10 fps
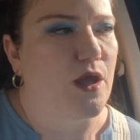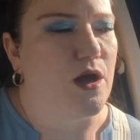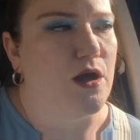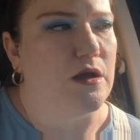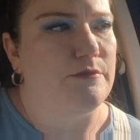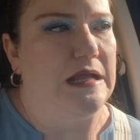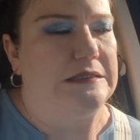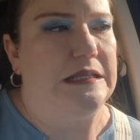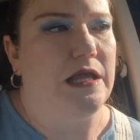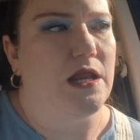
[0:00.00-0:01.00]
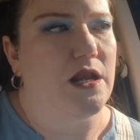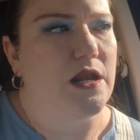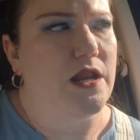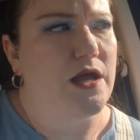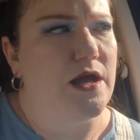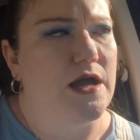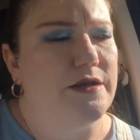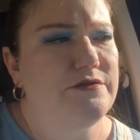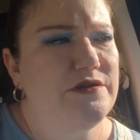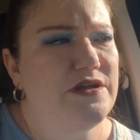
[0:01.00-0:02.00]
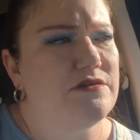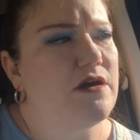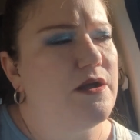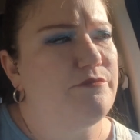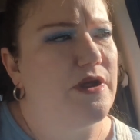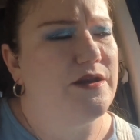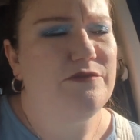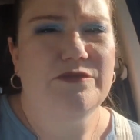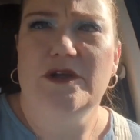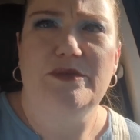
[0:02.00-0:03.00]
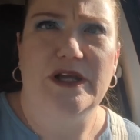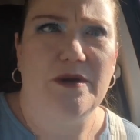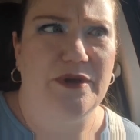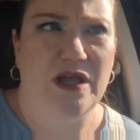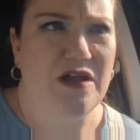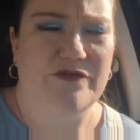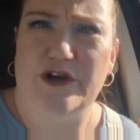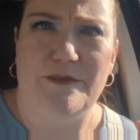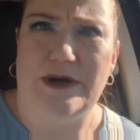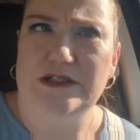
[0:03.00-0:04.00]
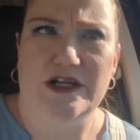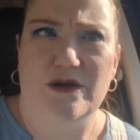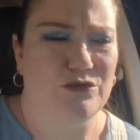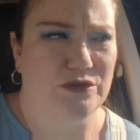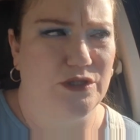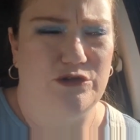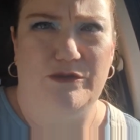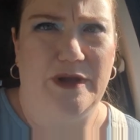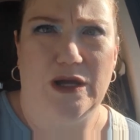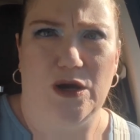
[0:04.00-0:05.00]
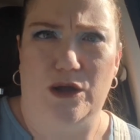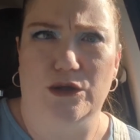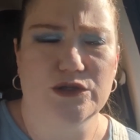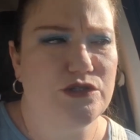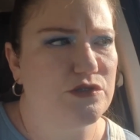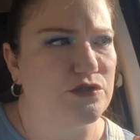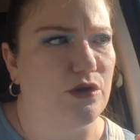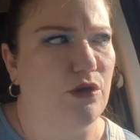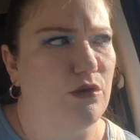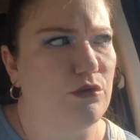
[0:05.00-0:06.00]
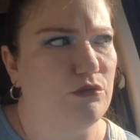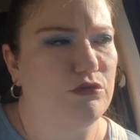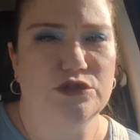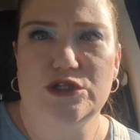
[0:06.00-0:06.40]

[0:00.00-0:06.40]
And then I don't know, I don't really plan on picking up very much. I don't really do big hauls, so we'll